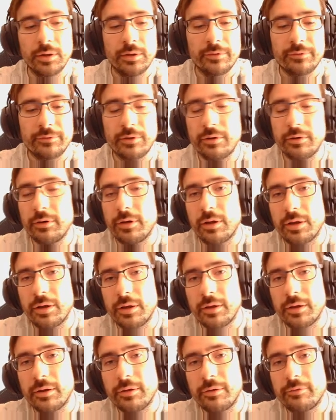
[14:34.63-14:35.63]
So
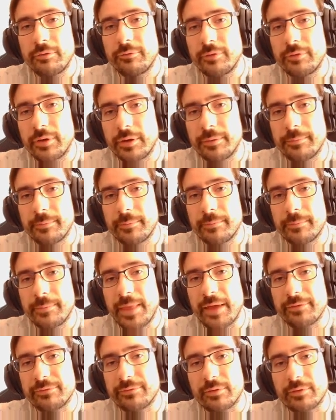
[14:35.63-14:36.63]

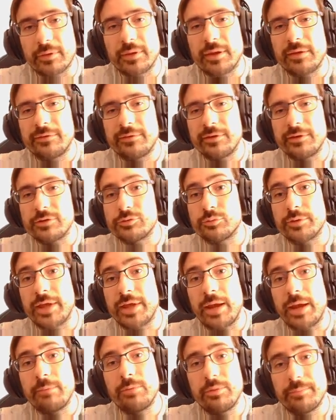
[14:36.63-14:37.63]
that's the essential
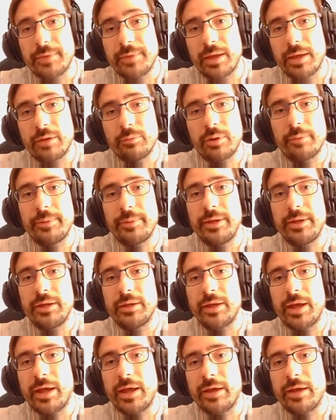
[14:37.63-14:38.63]
game loop there, where we can
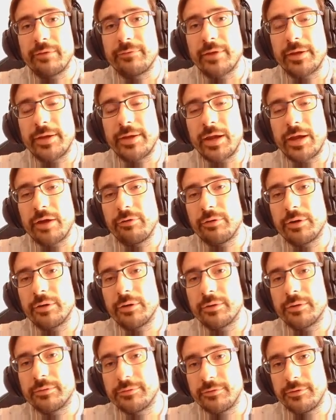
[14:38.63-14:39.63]
have an area
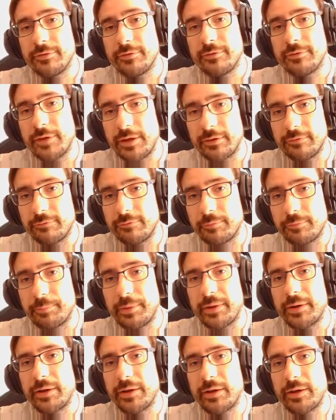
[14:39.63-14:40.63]
to detect if the
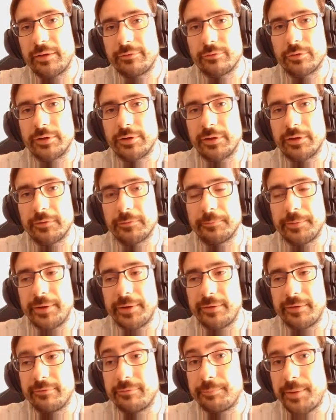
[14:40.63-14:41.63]
player has gone out of the
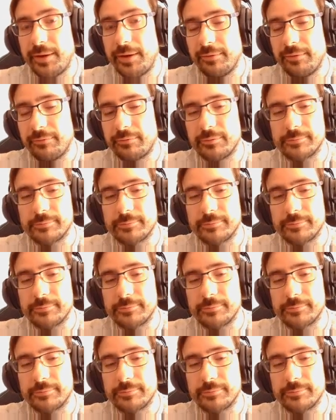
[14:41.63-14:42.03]
playing space,